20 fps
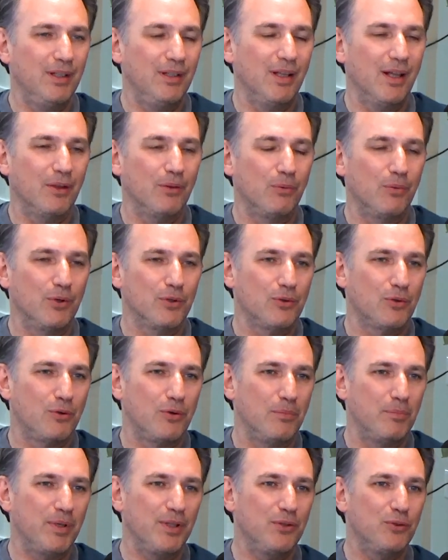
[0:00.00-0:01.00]
in other words,
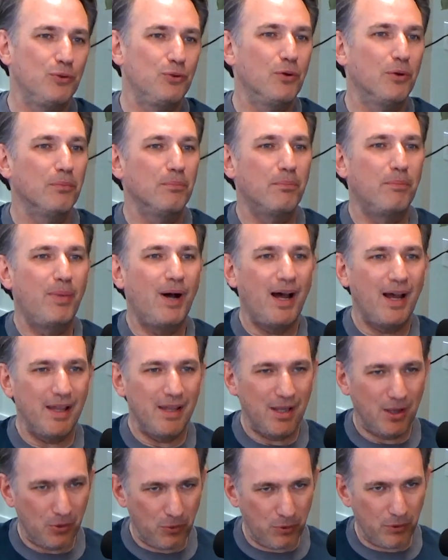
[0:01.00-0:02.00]
companies don't buy
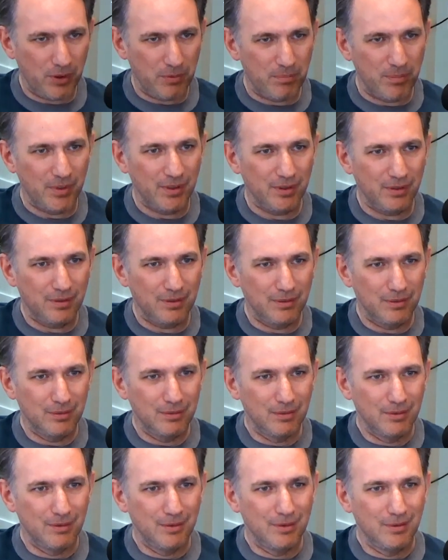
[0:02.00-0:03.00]
equipment
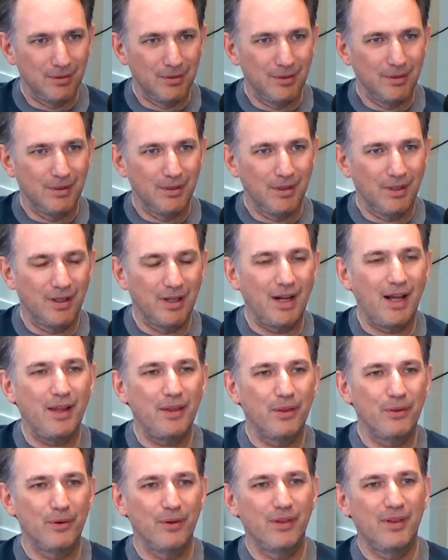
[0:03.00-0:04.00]

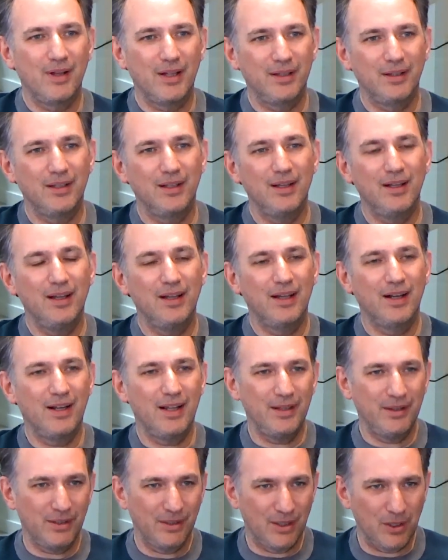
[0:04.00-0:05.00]
rather than
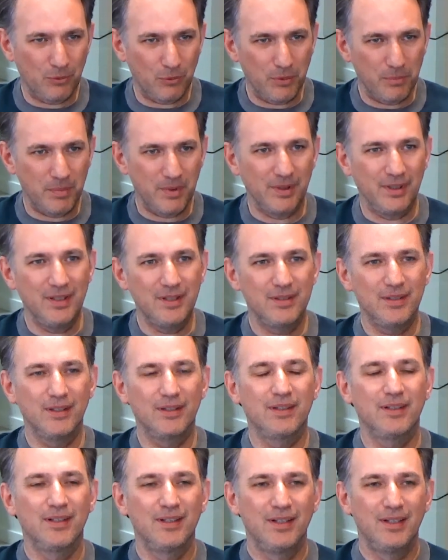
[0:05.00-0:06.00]
renting equipment? Is
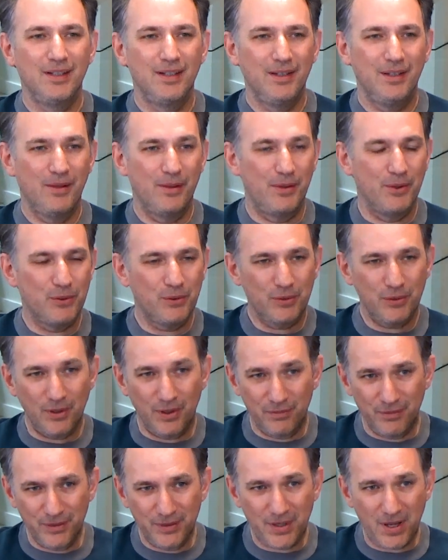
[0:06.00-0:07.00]
it the
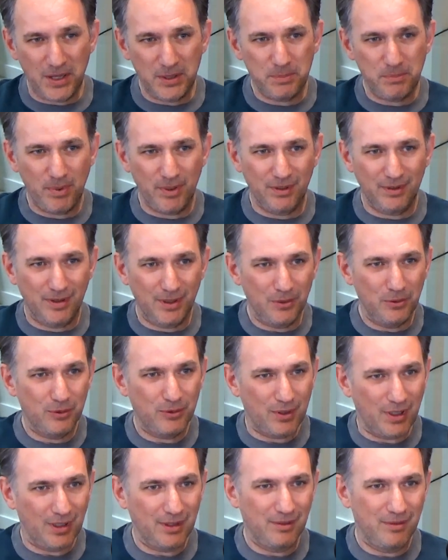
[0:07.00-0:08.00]
service aspect that you
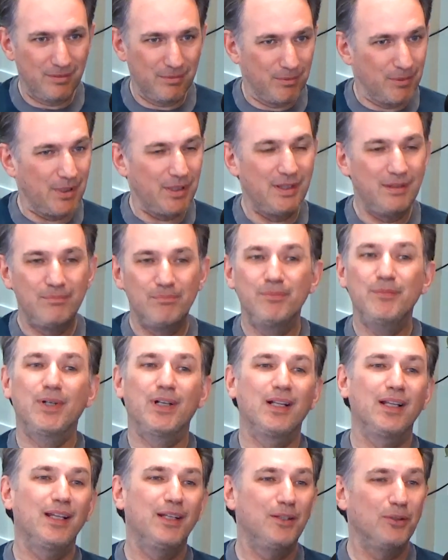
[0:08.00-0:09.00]
said
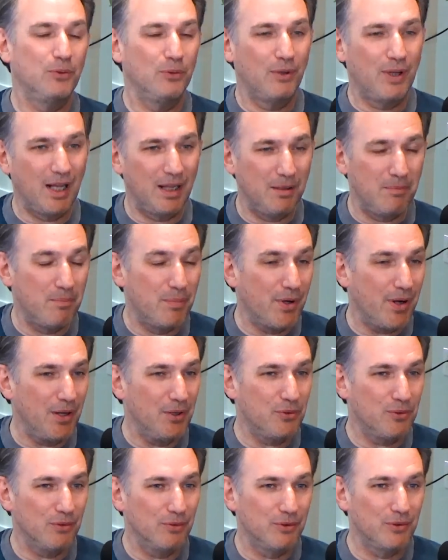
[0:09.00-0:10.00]
related to
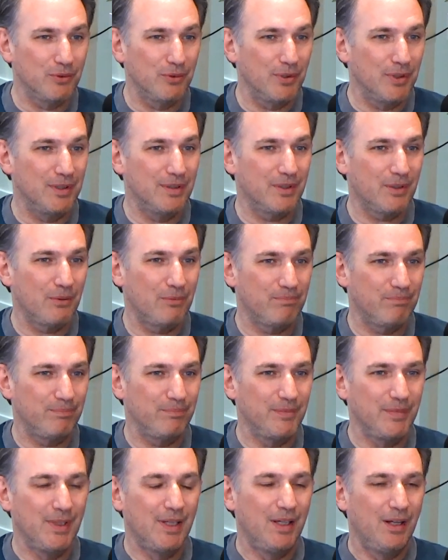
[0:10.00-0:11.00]
calibrations, or it's
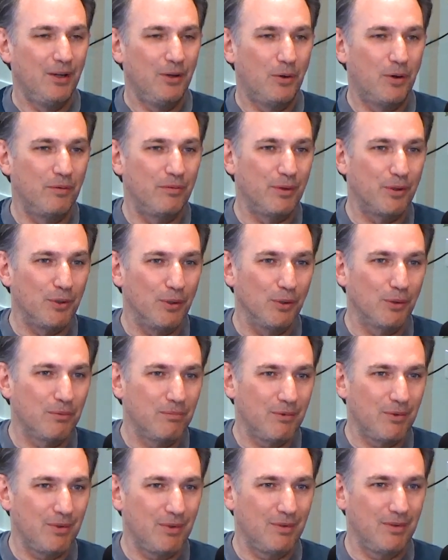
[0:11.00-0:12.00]
overall
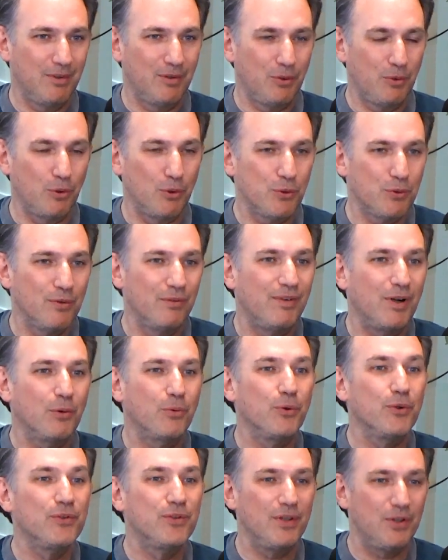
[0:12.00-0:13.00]
cost of
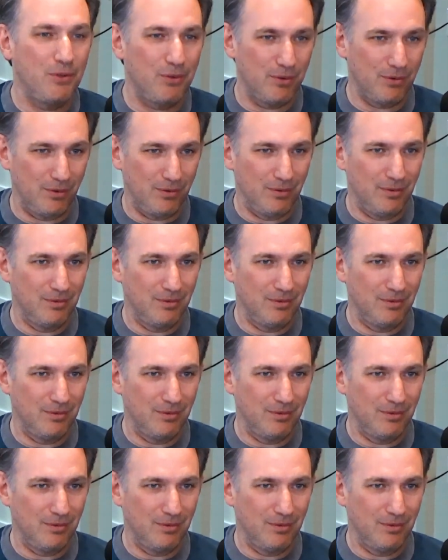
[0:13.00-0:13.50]
acquisition?